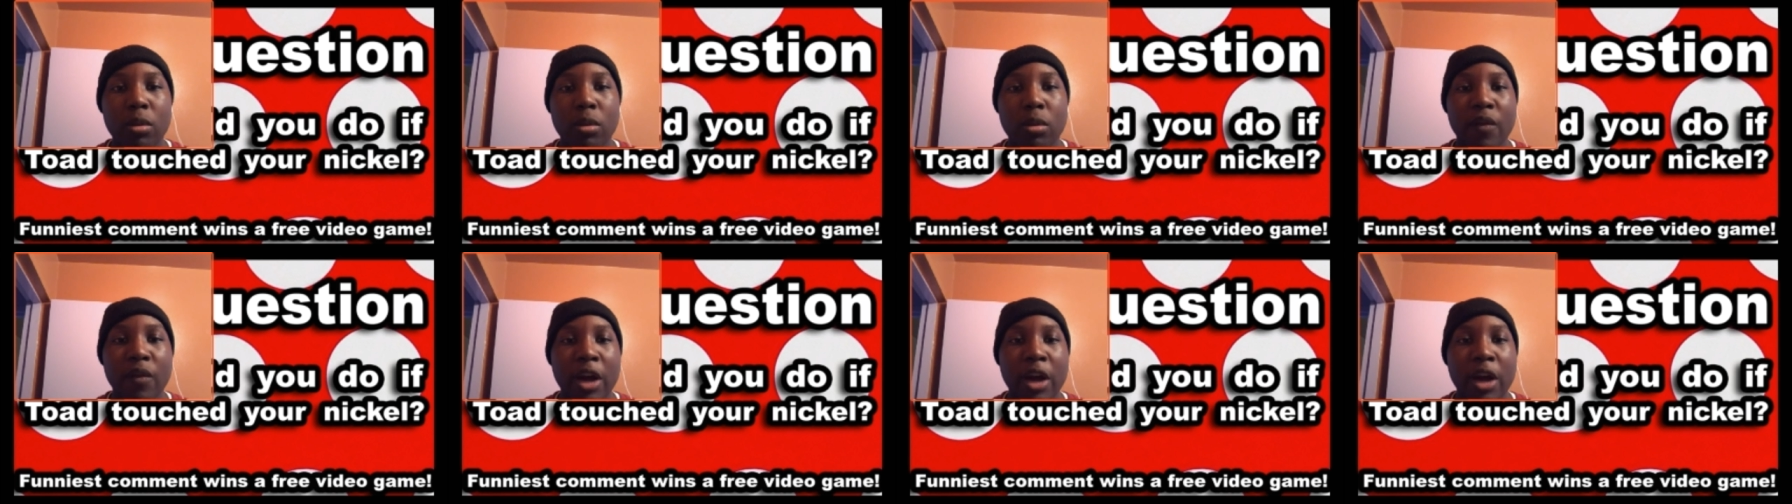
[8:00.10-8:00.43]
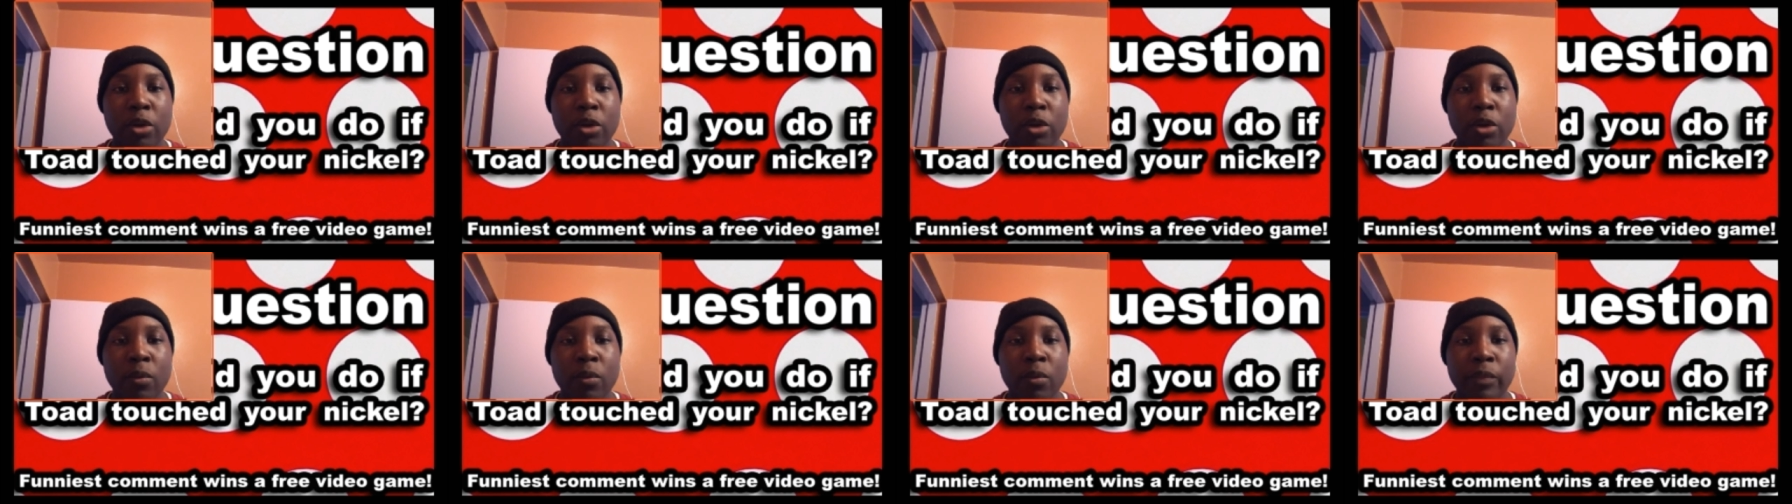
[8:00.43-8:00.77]
the
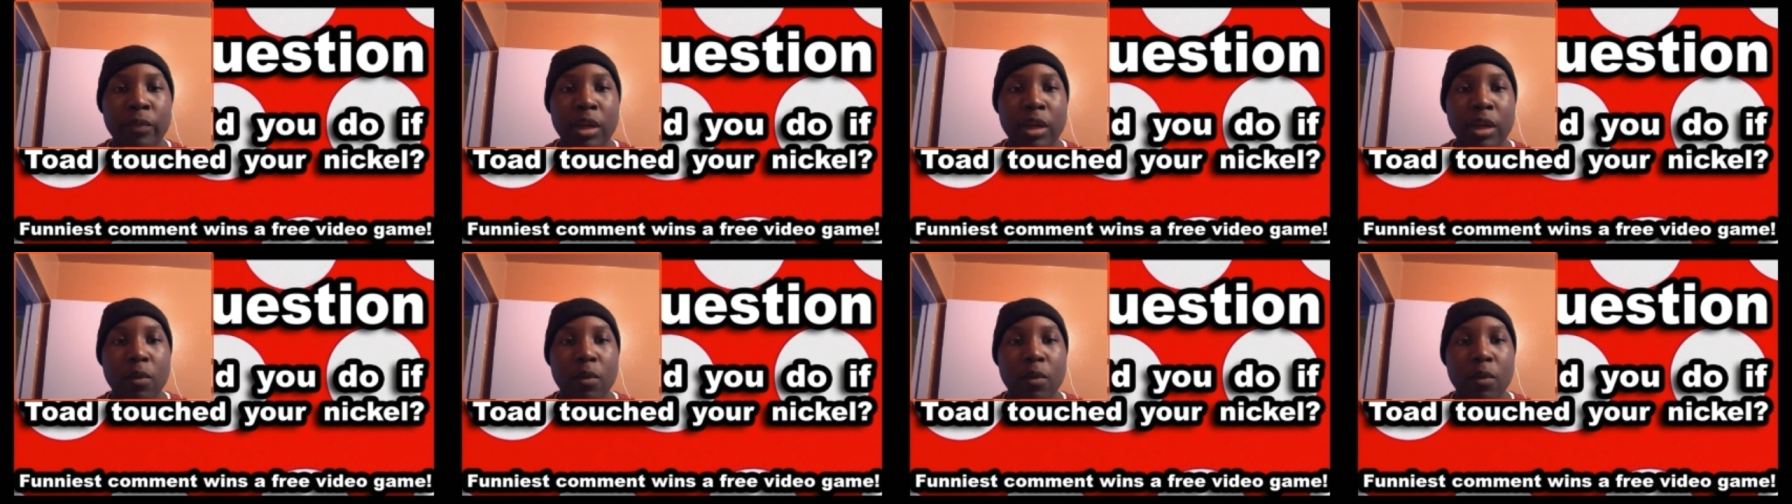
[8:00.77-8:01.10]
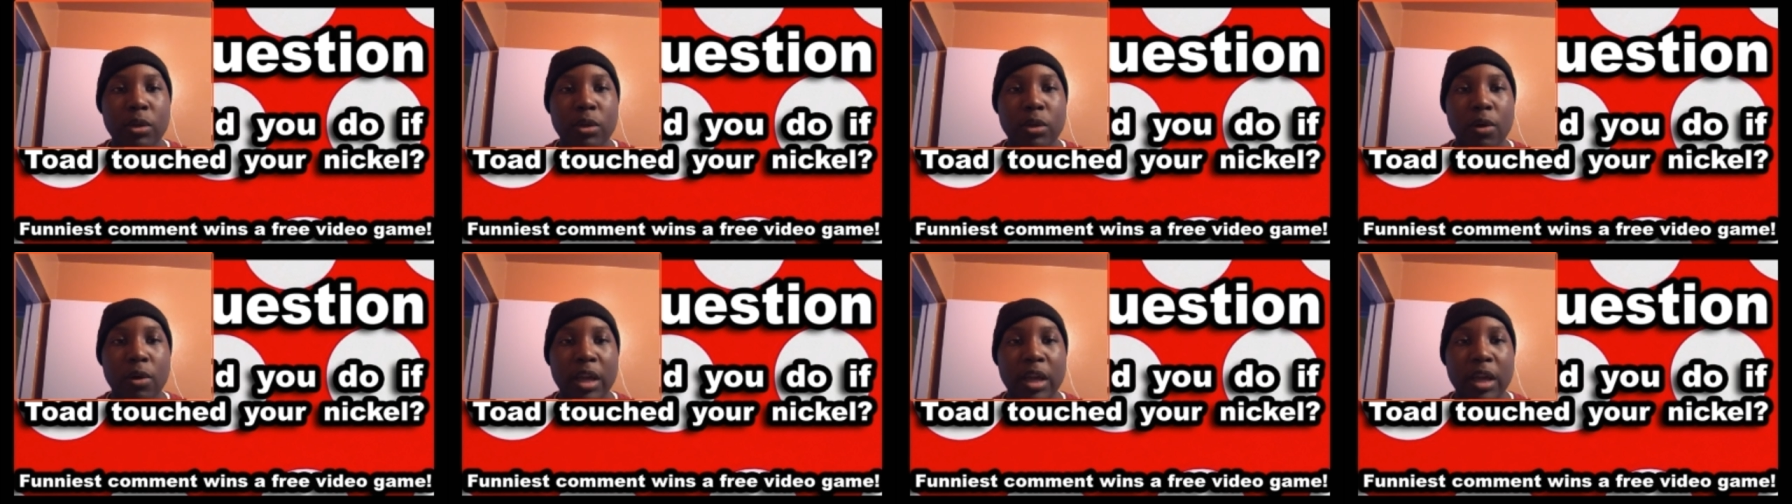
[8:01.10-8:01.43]
volume
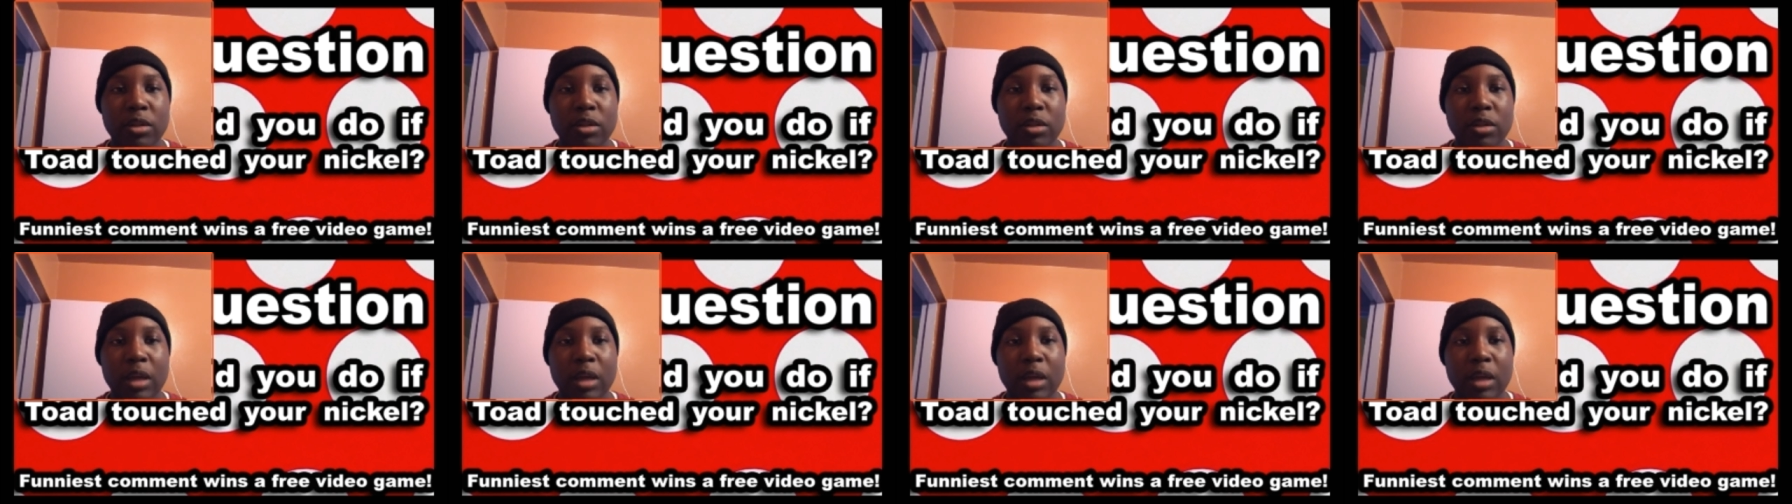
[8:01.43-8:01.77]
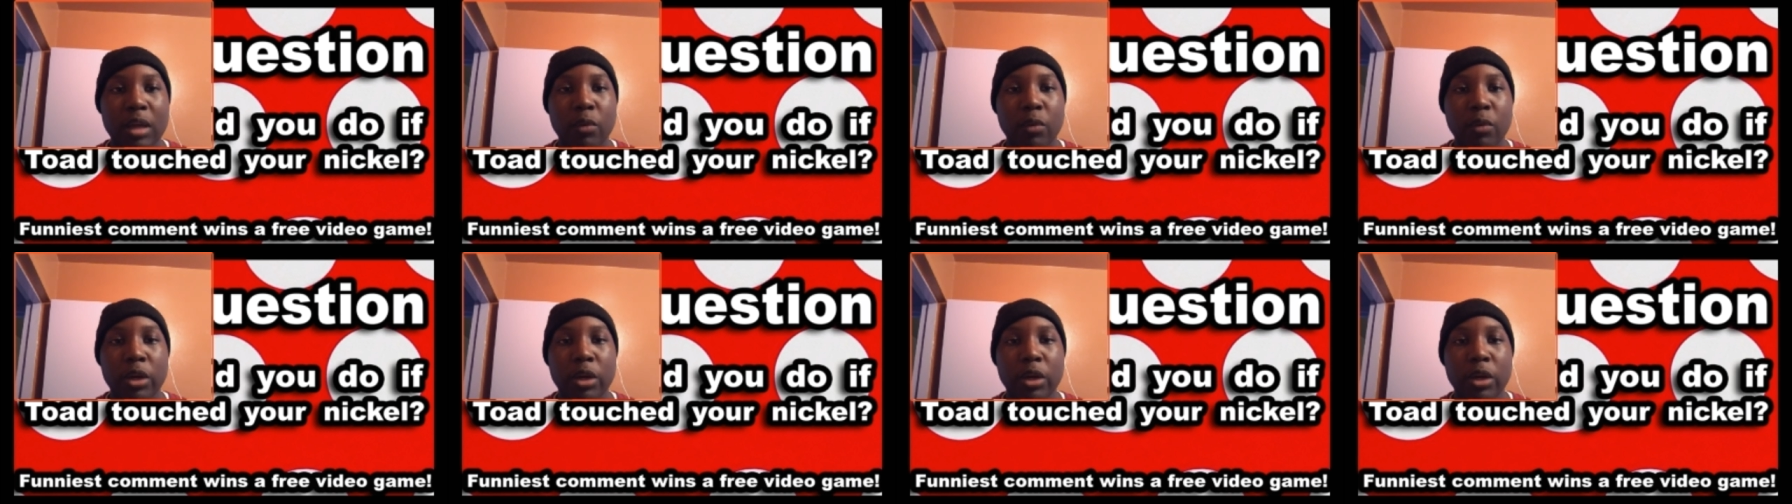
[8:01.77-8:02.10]
was okay so that
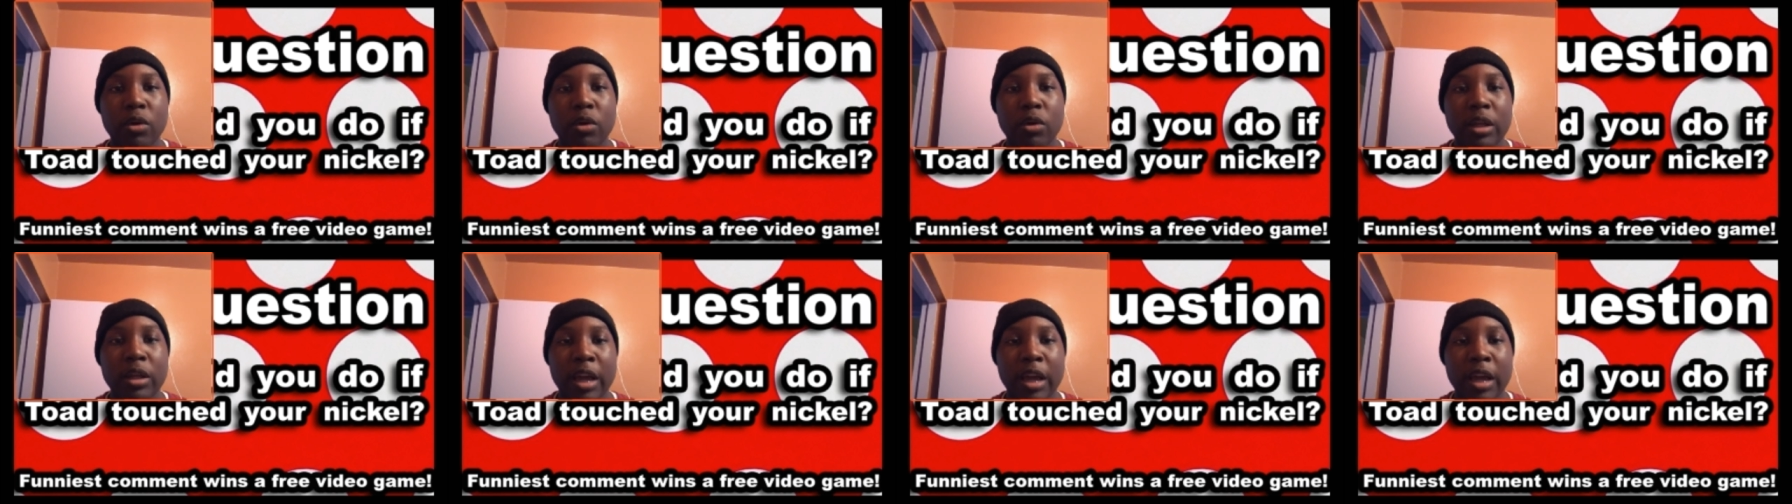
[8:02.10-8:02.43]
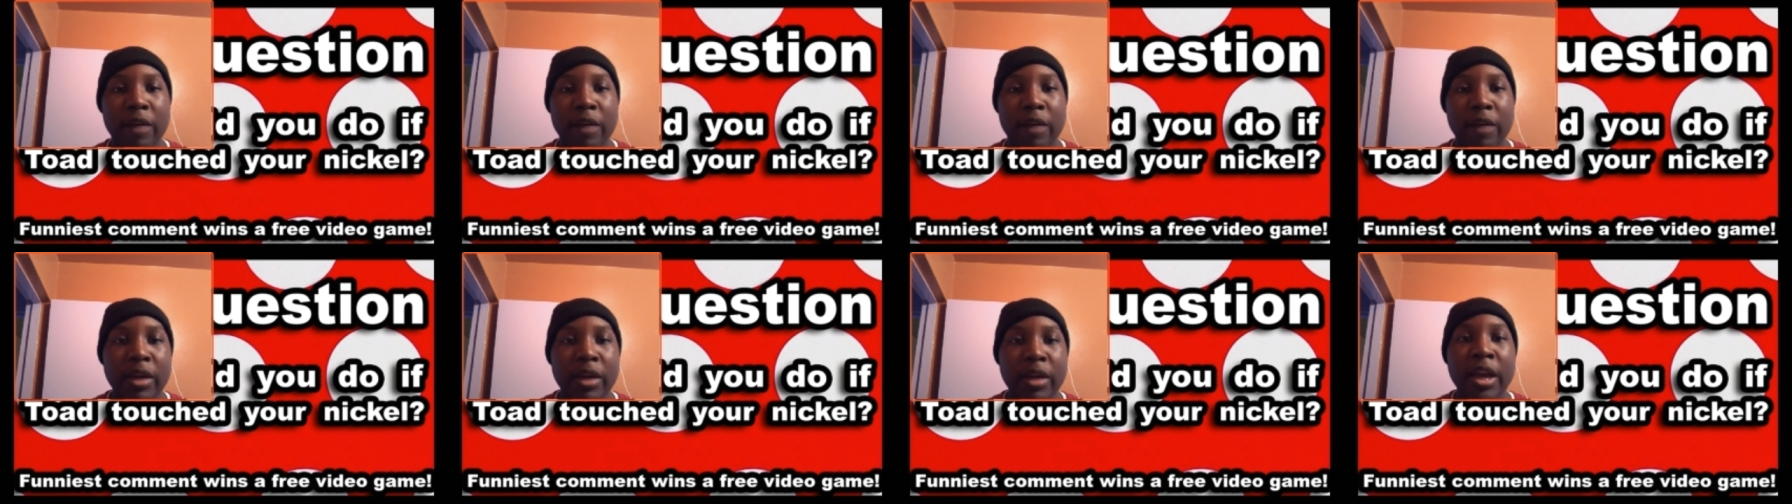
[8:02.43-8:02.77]
way you can
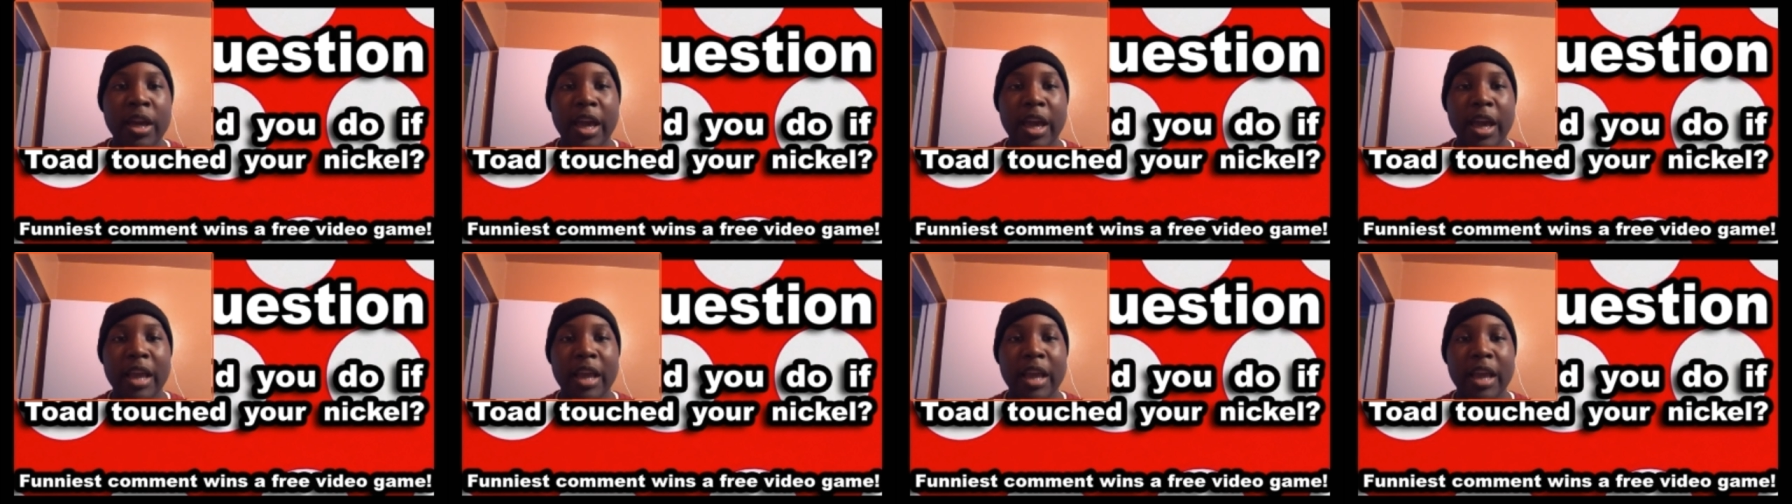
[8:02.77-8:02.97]
hear it.